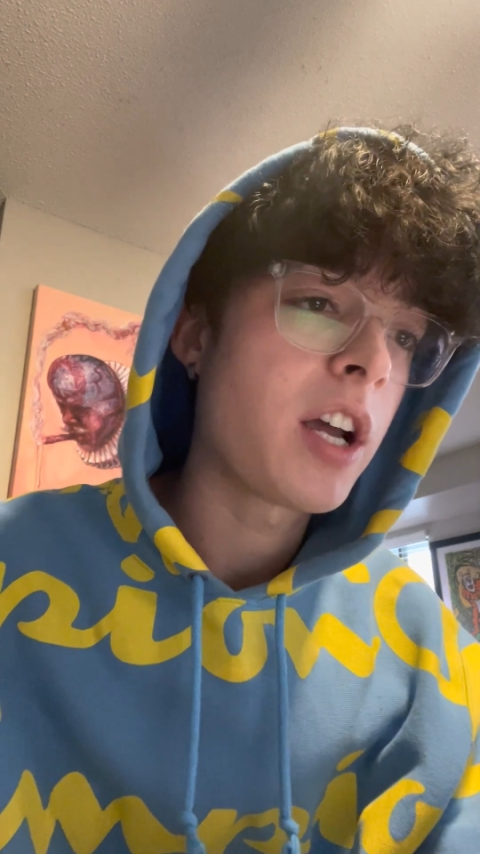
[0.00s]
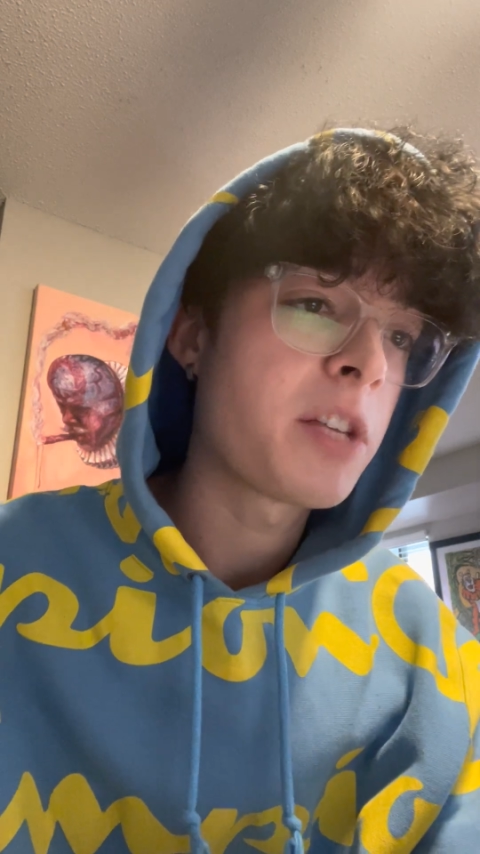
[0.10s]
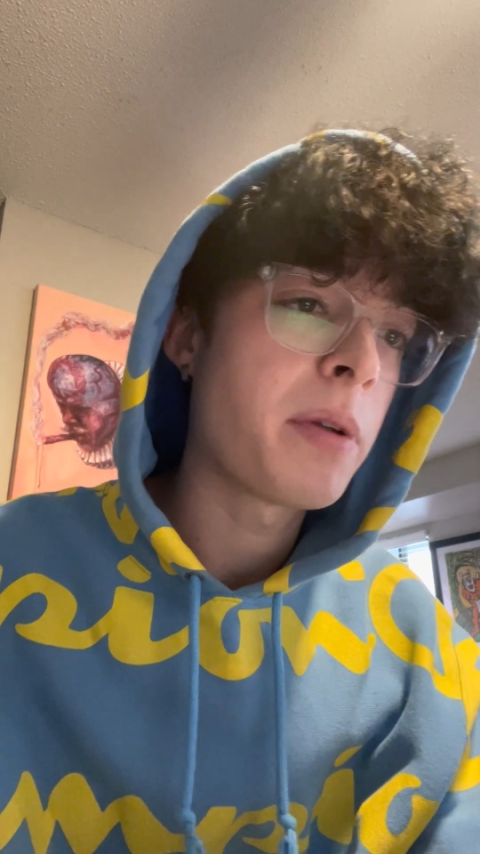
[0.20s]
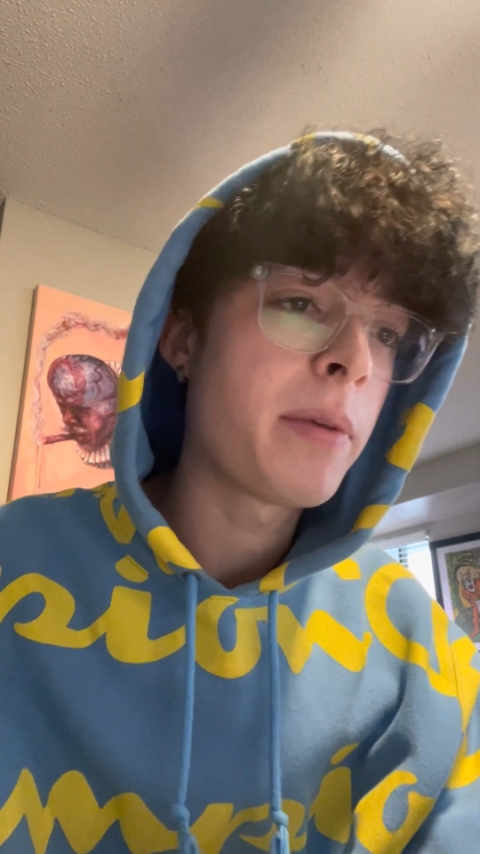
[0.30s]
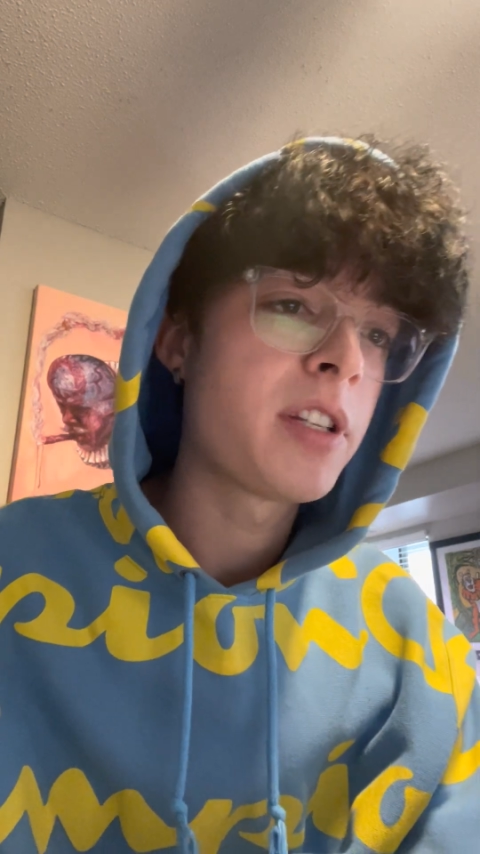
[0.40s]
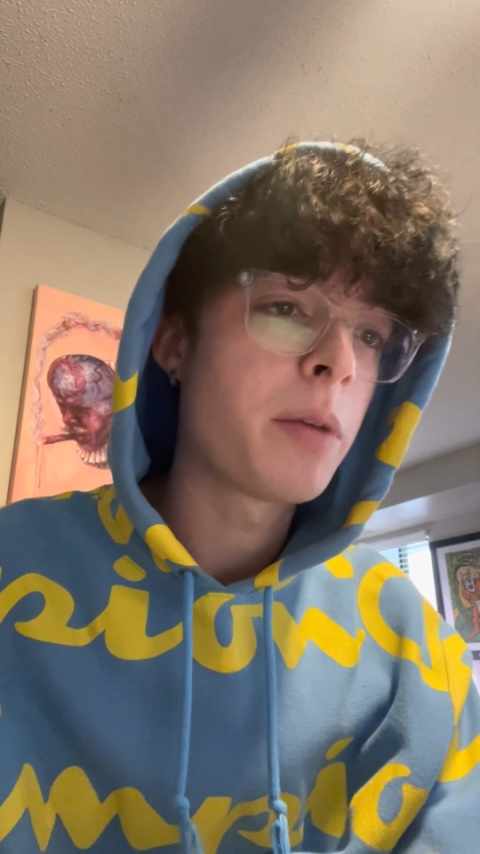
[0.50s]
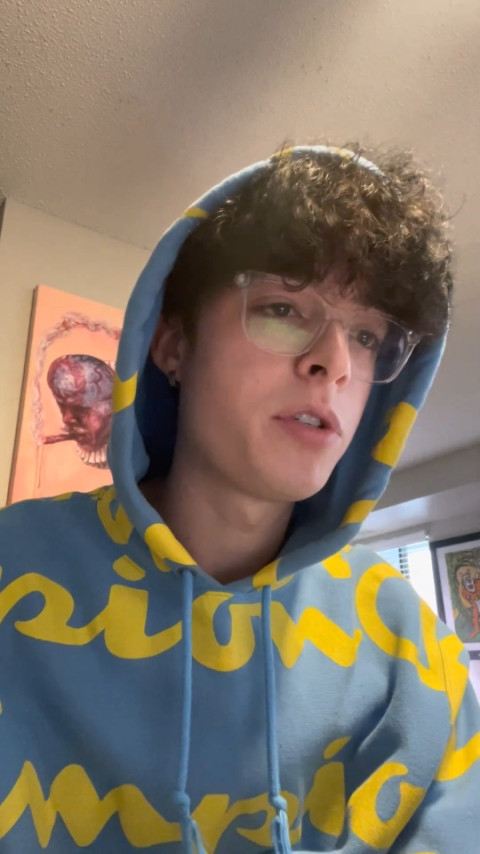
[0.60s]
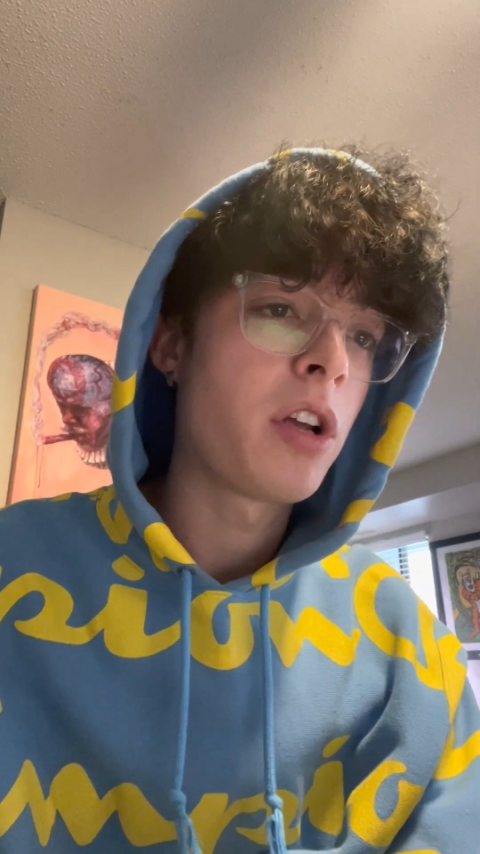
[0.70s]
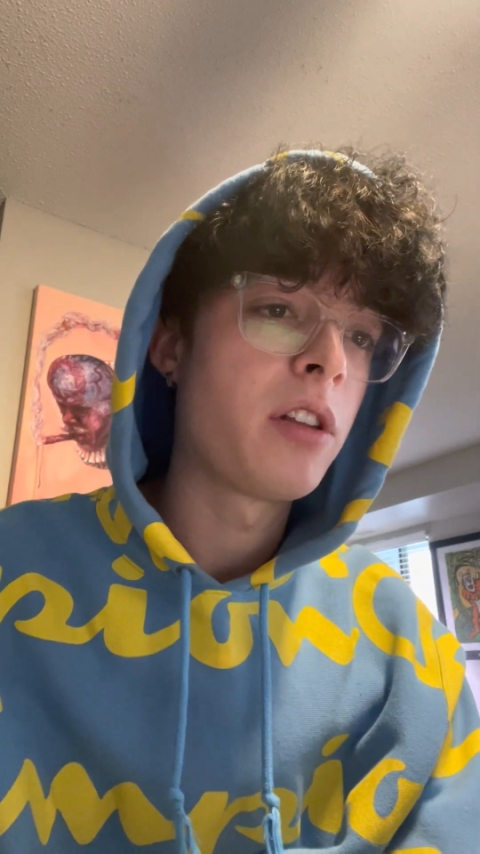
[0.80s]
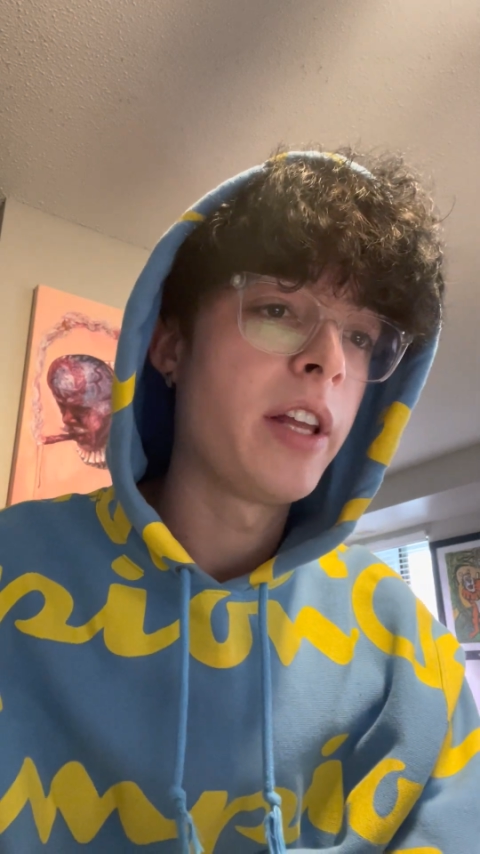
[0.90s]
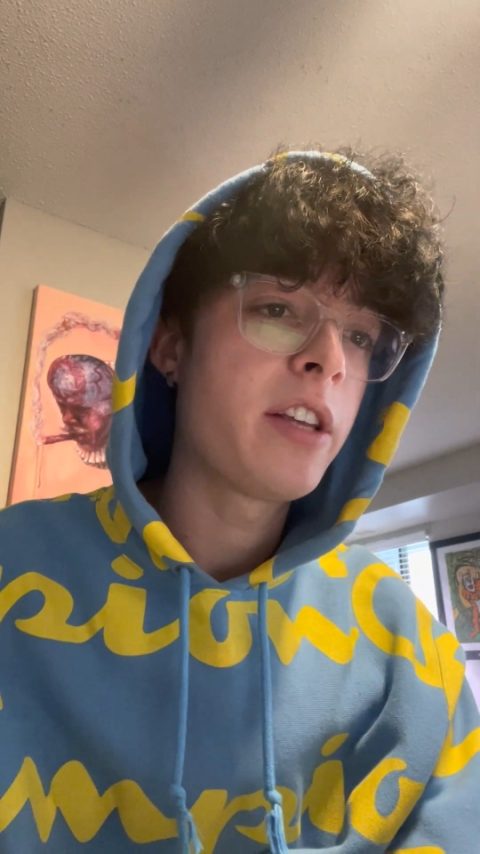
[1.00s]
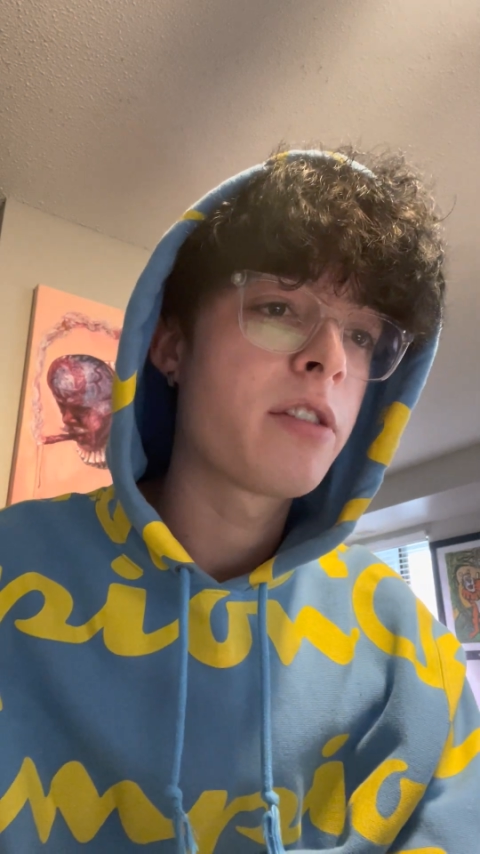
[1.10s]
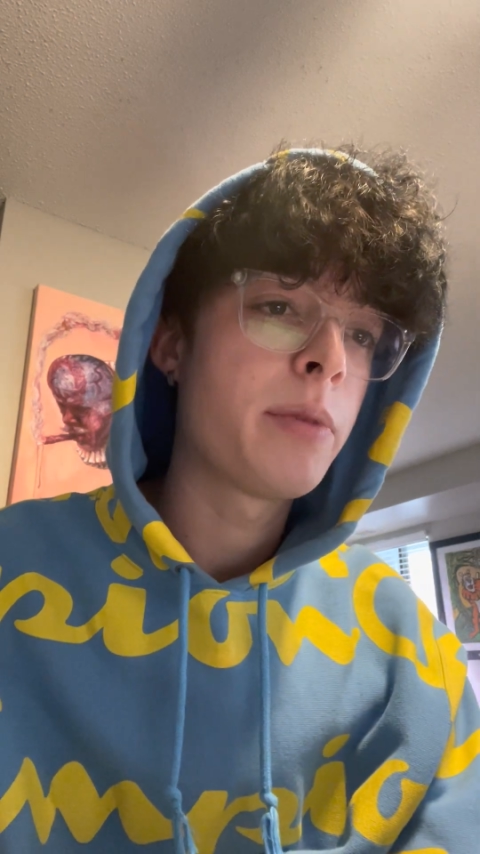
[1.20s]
I spent my time sharing links,